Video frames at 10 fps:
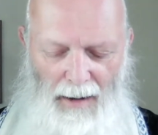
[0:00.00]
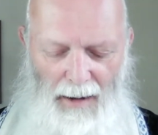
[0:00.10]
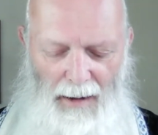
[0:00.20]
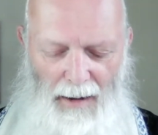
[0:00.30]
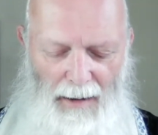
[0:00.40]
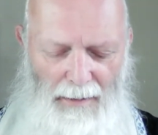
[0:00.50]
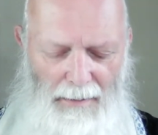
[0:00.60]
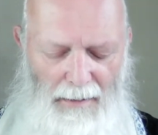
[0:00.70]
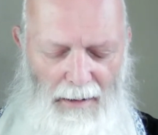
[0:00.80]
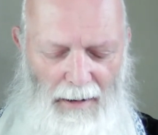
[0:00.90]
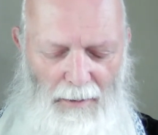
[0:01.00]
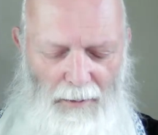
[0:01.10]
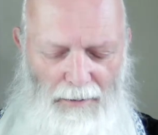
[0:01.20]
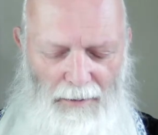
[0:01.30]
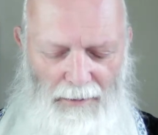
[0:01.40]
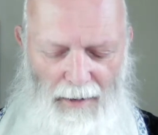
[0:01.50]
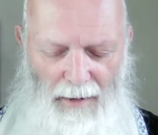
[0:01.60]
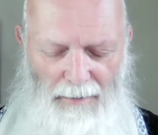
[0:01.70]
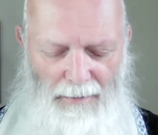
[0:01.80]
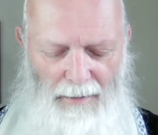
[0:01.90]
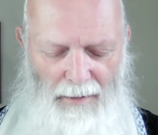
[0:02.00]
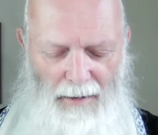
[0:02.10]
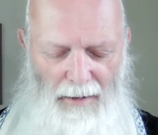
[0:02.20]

And then it also says,